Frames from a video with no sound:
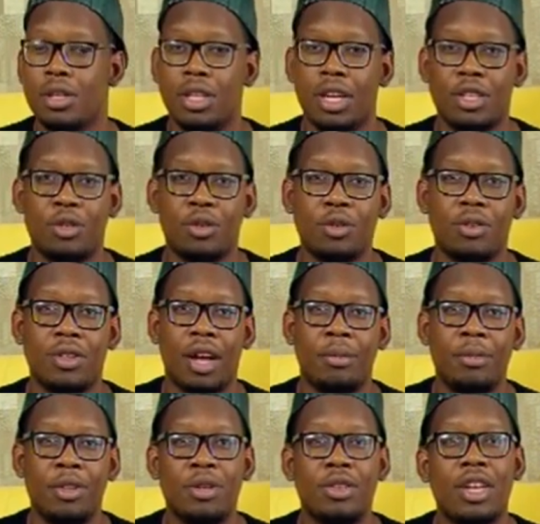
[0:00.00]
Yeah, so
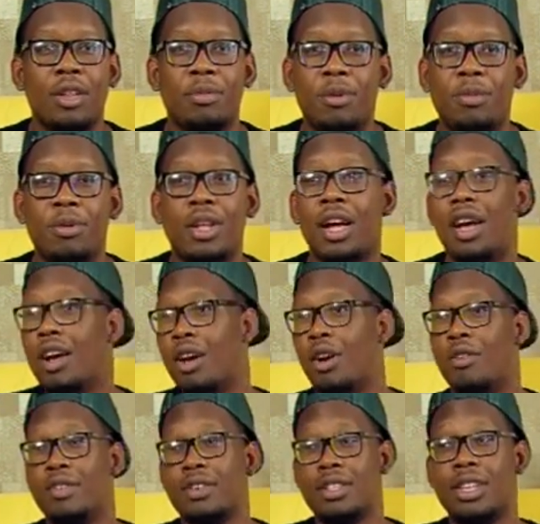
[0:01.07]
I mean, those are the people that
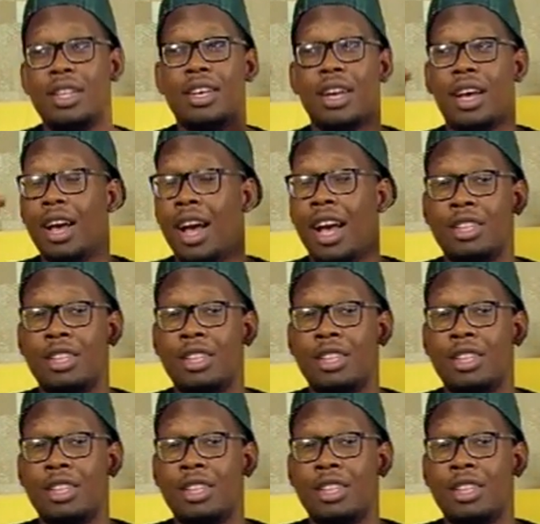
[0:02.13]
obviously